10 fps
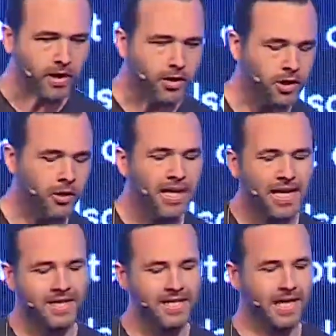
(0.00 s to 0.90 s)
So
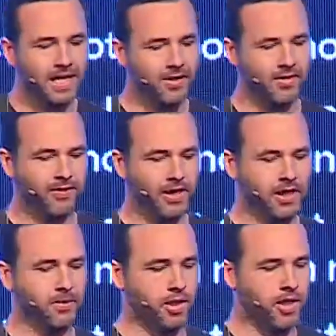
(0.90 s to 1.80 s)
this kind of gives a very
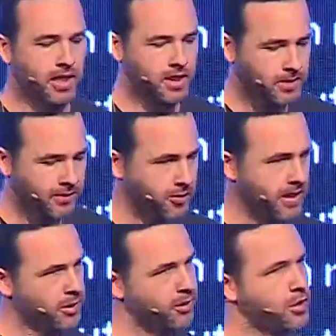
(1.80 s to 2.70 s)
simple concept of it,
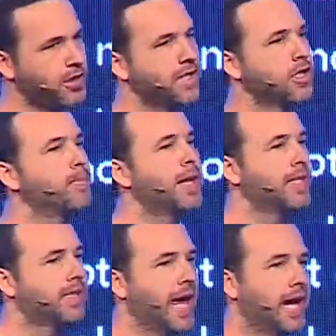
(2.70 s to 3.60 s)
right? So as you see, there's many
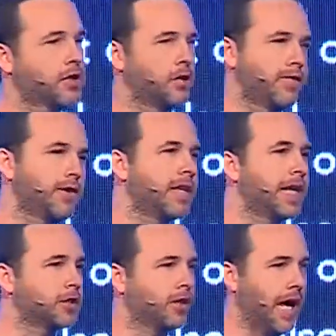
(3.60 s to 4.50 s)
attacks or different
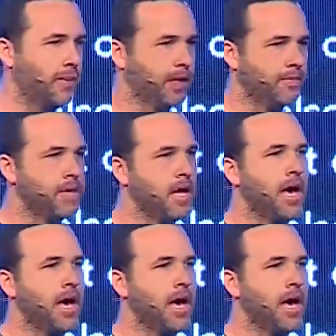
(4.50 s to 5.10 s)
things that will happen.